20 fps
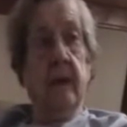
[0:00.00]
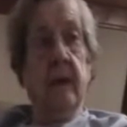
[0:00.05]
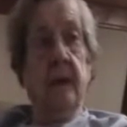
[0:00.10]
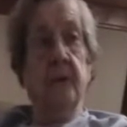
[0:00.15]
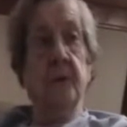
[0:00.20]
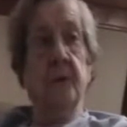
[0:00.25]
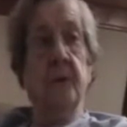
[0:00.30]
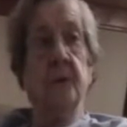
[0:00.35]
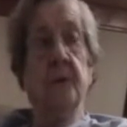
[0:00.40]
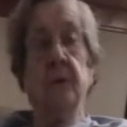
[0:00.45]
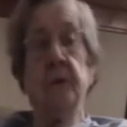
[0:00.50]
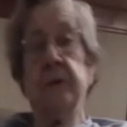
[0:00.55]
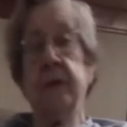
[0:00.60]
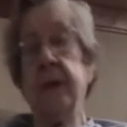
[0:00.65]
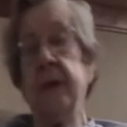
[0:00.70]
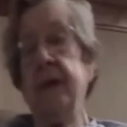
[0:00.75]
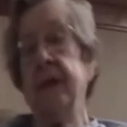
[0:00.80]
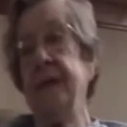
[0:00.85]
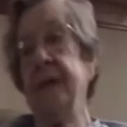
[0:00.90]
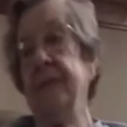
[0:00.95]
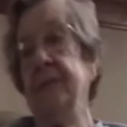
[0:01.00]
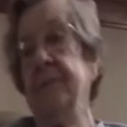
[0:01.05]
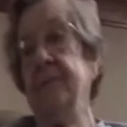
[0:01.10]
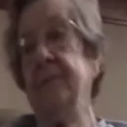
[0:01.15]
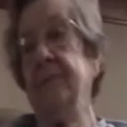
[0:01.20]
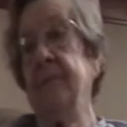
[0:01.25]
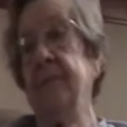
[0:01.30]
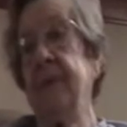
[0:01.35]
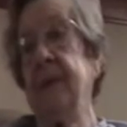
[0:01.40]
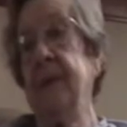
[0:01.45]
Normal day.
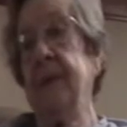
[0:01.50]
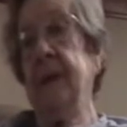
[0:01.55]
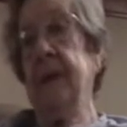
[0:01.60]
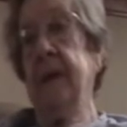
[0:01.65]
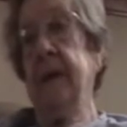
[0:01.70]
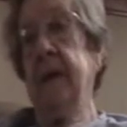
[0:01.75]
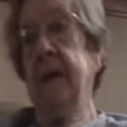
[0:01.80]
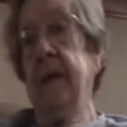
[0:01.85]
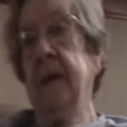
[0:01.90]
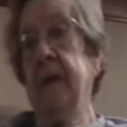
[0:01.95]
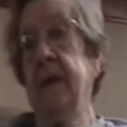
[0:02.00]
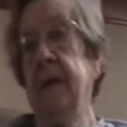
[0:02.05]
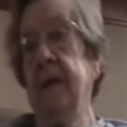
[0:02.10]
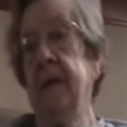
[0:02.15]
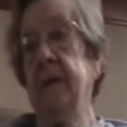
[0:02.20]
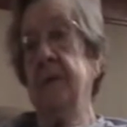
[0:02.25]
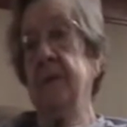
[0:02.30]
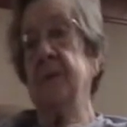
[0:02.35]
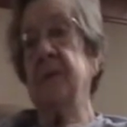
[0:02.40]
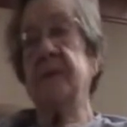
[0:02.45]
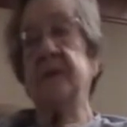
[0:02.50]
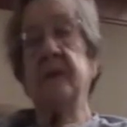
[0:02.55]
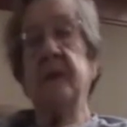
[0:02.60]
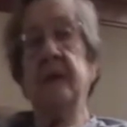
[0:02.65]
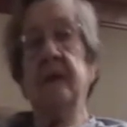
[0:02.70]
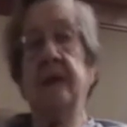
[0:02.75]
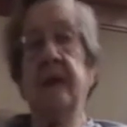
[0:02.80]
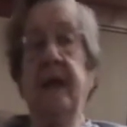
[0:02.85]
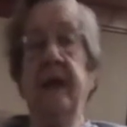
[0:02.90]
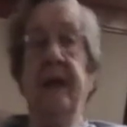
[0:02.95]
A
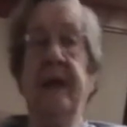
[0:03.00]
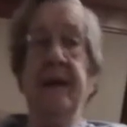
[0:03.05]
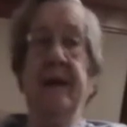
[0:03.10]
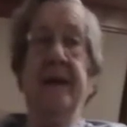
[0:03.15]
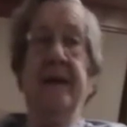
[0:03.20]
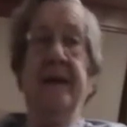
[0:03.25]
Sunday.